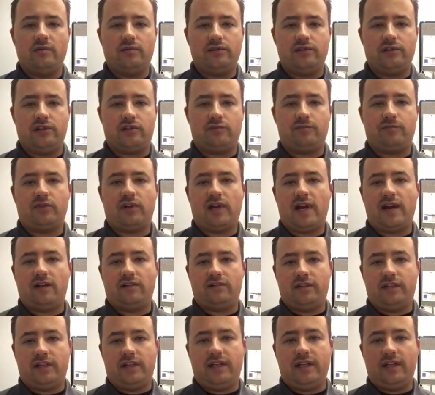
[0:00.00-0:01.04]
just prior
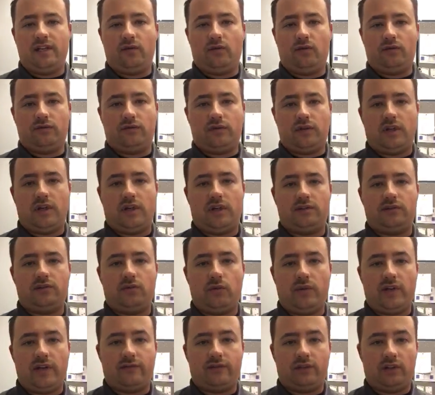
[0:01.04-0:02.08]
to getting to
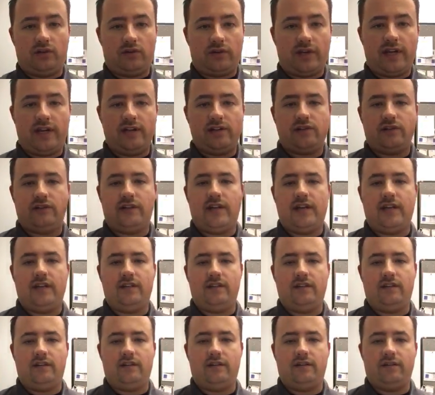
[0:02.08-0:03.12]
whatever location that
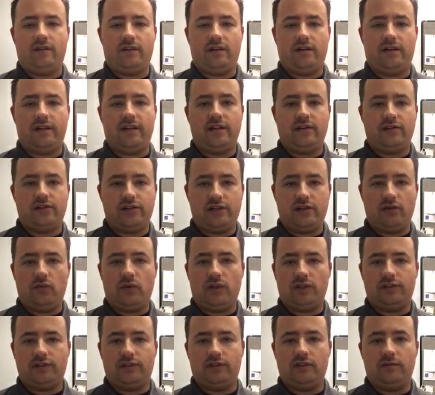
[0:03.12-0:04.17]
he or she
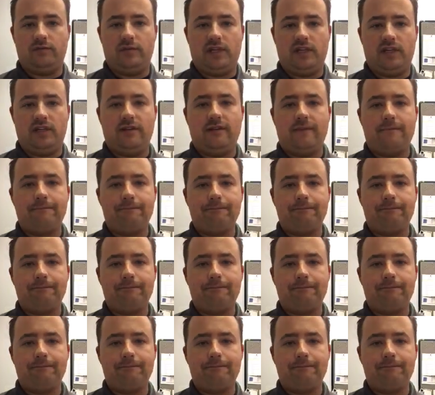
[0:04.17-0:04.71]
wants it to be.